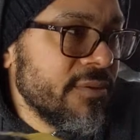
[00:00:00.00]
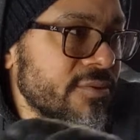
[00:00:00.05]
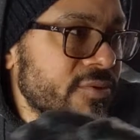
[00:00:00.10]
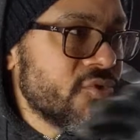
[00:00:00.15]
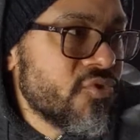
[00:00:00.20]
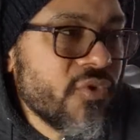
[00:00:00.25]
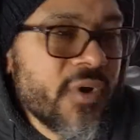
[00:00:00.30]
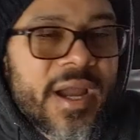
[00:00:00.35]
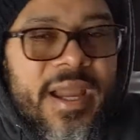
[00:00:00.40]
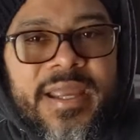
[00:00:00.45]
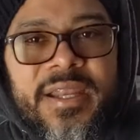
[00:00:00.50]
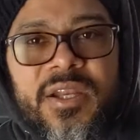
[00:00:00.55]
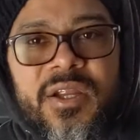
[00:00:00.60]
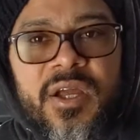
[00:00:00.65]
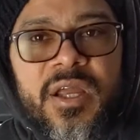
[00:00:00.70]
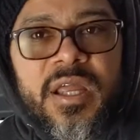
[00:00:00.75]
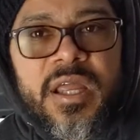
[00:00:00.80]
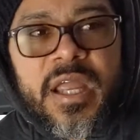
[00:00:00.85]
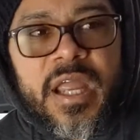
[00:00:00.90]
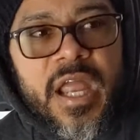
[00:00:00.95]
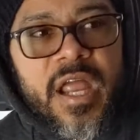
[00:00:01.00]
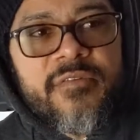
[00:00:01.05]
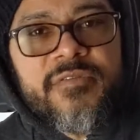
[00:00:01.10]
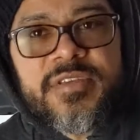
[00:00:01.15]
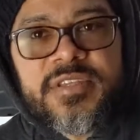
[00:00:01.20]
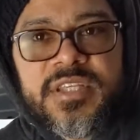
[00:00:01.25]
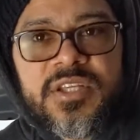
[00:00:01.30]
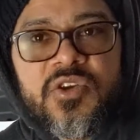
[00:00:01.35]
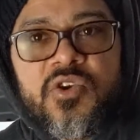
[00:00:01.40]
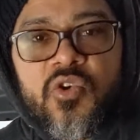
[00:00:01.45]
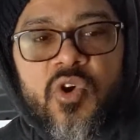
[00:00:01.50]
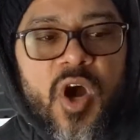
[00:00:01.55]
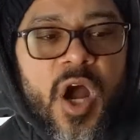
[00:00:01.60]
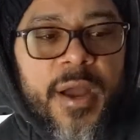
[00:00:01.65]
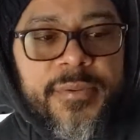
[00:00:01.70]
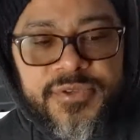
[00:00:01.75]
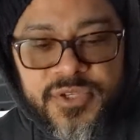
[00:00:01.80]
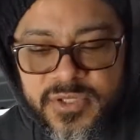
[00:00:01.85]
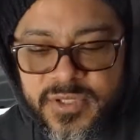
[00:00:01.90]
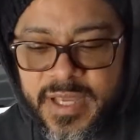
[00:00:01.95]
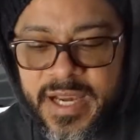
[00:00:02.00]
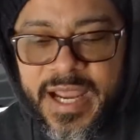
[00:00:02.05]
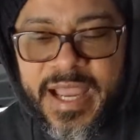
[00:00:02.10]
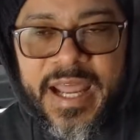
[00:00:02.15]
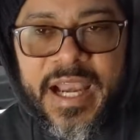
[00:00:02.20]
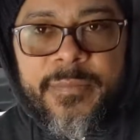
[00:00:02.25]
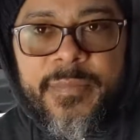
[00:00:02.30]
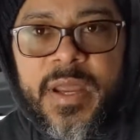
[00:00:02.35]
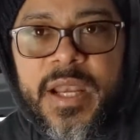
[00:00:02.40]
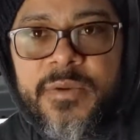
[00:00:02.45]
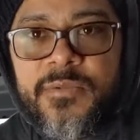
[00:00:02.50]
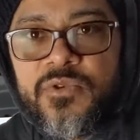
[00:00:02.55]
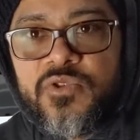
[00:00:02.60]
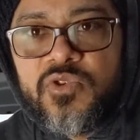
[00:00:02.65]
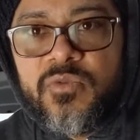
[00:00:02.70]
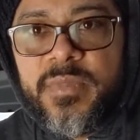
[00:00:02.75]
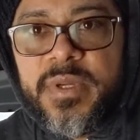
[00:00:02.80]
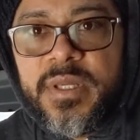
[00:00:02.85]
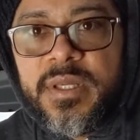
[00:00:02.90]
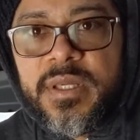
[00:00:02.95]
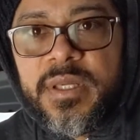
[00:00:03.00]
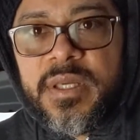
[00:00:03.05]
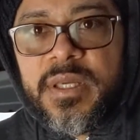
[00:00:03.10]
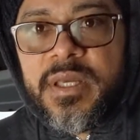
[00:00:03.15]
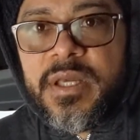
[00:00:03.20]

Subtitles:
trying every single option that I got available to me.